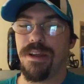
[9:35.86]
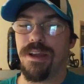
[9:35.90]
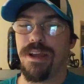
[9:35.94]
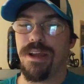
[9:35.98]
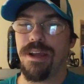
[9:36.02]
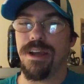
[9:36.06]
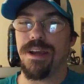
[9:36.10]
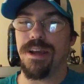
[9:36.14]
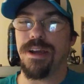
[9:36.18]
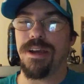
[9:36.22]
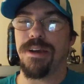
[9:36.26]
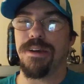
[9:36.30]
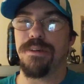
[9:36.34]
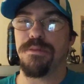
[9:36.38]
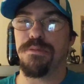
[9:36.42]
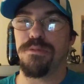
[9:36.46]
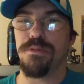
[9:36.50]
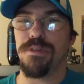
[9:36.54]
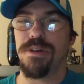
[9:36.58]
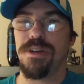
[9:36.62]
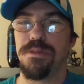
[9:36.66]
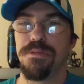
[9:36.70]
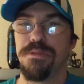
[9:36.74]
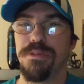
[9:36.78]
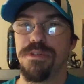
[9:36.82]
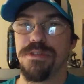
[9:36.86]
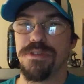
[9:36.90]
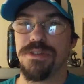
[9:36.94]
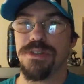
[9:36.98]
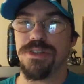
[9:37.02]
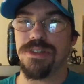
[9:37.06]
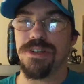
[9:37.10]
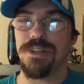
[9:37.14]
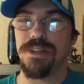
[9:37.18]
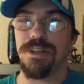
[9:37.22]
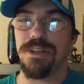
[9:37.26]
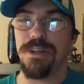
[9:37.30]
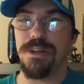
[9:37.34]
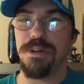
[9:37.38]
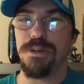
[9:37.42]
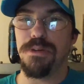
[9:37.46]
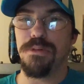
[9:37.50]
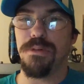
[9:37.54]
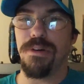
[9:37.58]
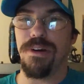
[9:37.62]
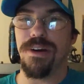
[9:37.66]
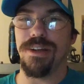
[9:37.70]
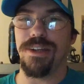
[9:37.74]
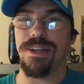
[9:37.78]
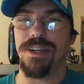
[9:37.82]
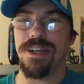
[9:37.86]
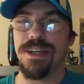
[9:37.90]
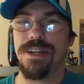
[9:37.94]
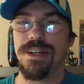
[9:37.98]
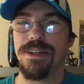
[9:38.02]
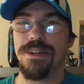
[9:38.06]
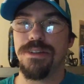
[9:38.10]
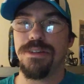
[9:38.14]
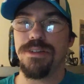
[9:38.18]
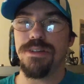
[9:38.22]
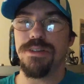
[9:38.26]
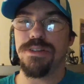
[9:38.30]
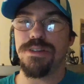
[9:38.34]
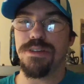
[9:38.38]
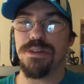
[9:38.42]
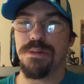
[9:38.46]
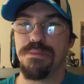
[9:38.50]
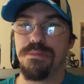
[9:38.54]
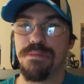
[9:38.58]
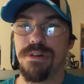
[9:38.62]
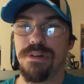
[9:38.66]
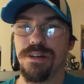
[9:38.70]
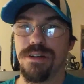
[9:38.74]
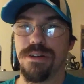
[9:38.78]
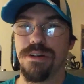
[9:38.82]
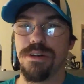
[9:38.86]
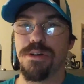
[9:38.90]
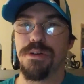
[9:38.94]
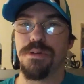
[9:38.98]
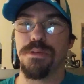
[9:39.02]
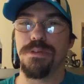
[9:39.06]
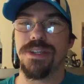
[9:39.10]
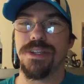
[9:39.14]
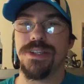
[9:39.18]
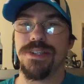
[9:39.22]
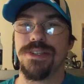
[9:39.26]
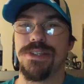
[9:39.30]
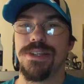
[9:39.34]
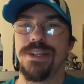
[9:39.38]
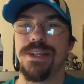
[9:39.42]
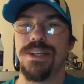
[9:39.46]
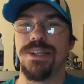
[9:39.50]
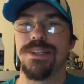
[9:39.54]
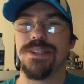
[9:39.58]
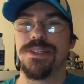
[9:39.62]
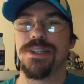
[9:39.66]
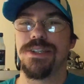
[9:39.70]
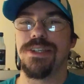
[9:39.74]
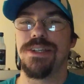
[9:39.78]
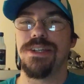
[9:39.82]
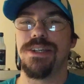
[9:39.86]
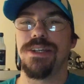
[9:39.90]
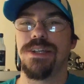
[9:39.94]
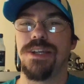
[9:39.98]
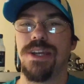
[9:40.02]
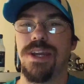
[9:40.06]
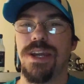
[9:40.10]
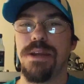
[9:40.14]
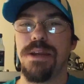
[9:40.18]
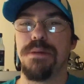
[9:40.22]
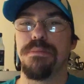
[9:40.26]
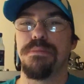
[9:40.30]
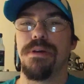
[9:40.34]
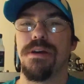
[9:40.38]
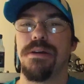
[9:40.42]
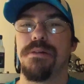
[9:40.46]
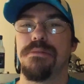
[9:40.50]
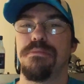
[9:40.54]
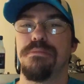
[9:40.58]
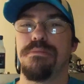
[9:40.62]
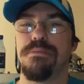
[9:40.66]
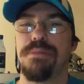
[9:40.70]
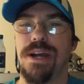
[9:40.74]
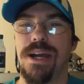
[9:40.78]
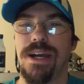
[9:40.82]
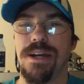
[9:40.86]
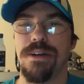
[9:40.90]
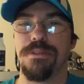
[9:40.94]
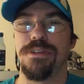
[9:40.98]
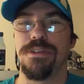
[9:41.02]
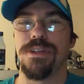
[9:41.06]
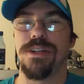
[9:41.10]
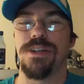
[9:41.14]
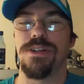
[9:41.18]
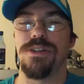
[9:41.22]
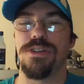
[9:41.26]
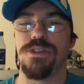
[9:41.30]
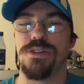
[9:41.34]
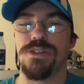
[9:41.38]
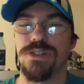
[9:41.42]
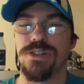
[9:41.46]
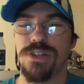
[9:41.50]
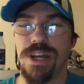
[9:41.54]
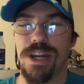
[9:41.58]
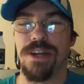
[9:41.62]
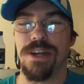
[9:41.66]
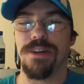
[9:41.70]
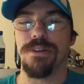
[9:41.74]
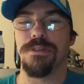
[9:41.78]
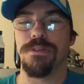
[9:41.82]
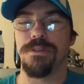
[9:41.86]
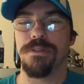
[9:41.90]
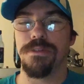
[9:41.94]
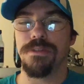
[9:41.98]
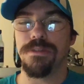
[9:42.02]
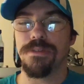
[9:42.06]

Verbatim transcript: And we will see you again tomorrow. This is the Keep Pounding channel.